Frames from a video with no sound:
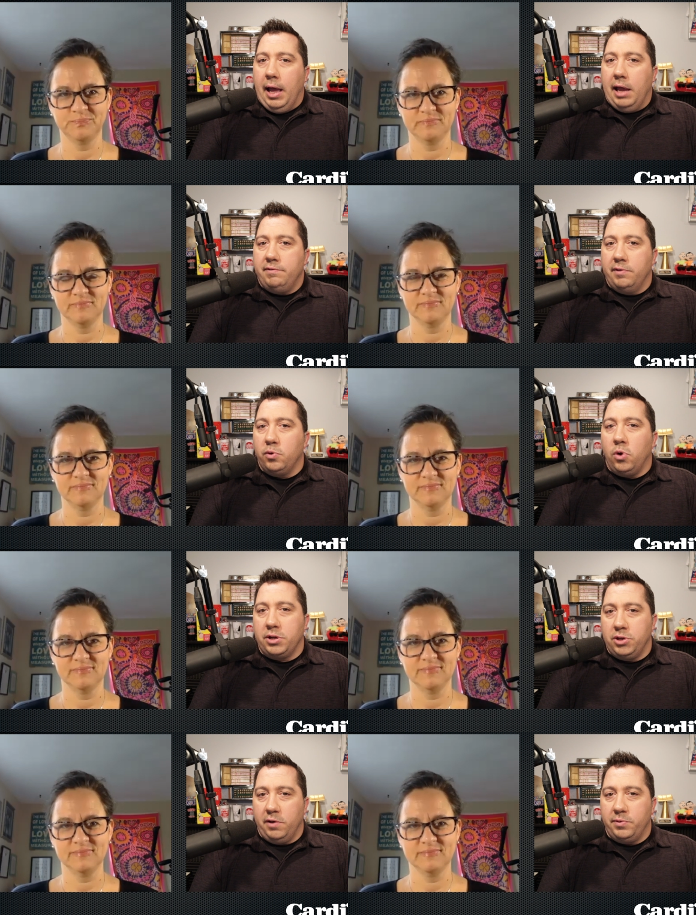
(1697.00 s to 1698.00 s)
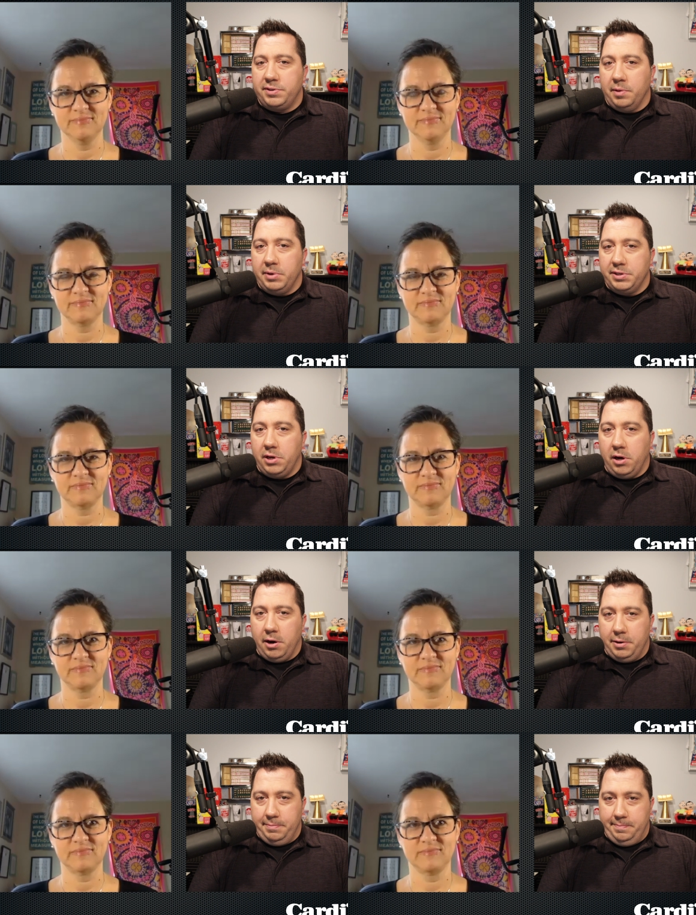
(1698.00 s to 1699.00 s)
Speaker 1: I've never walked off with somebody's
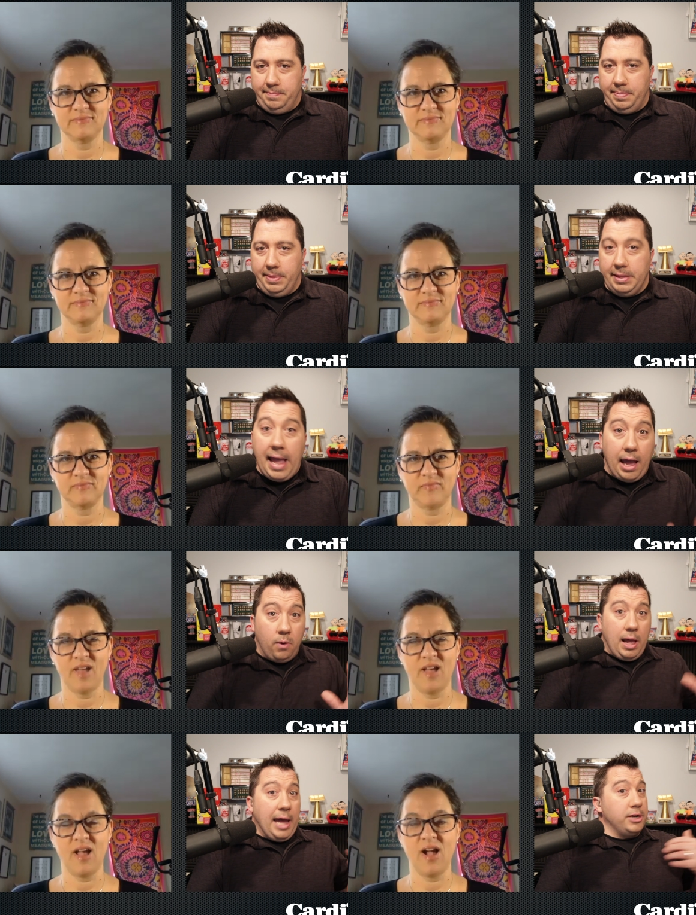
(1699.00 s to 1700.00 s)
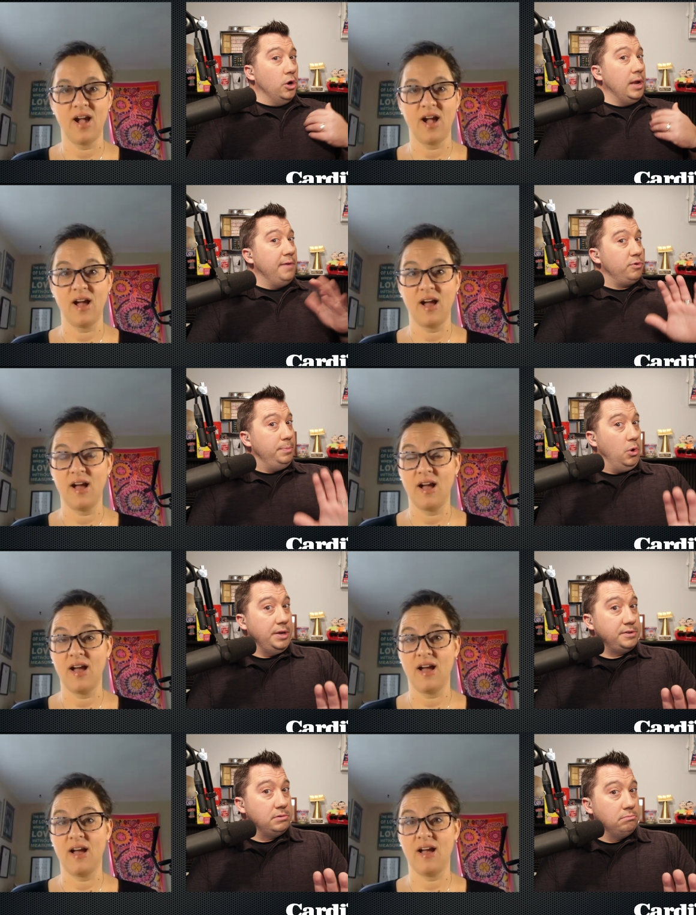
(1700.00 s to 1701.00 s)
cart. Now I don't have three
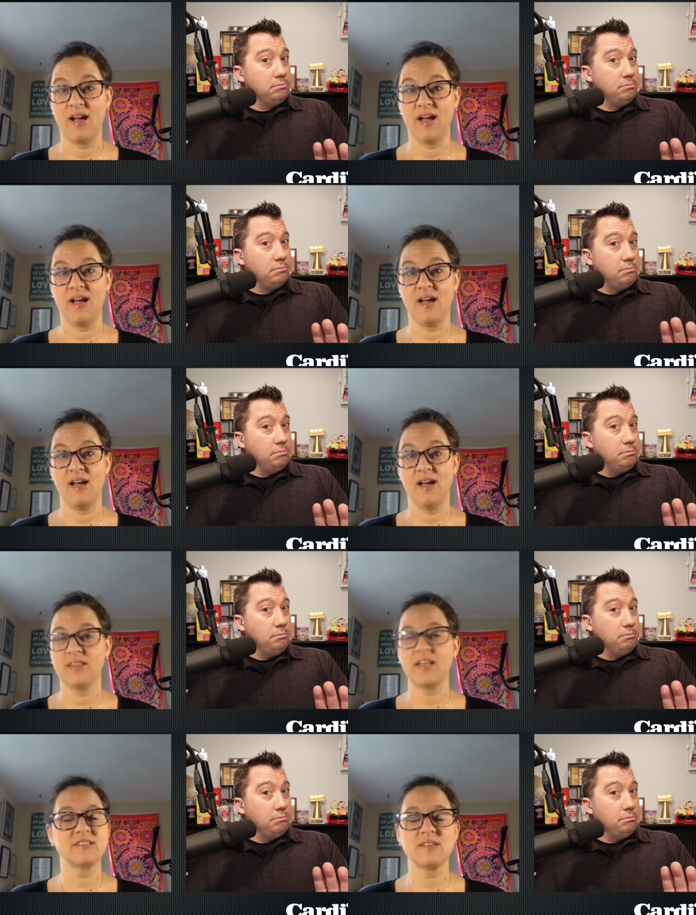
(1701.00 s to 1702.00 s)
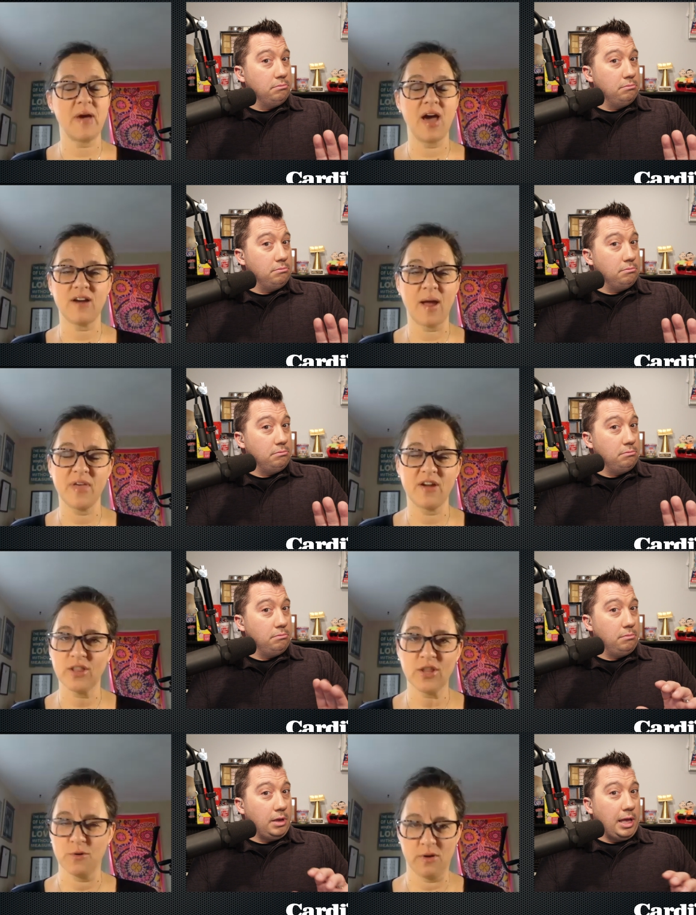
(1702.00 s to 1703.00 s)
boys.
Speaker 2: That doesn't matter. I'm there
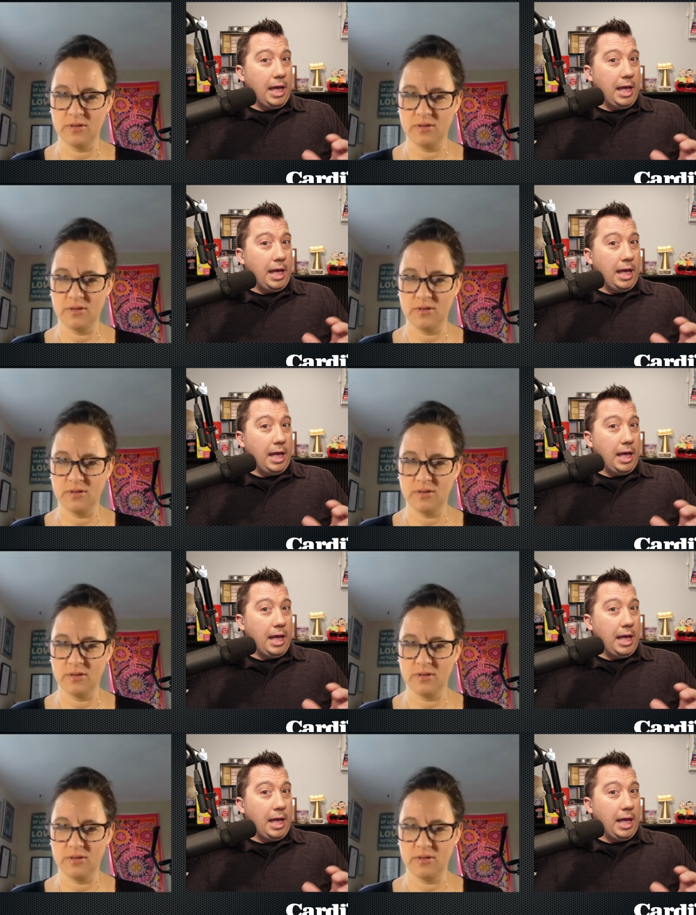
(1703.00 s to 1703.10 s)
alone.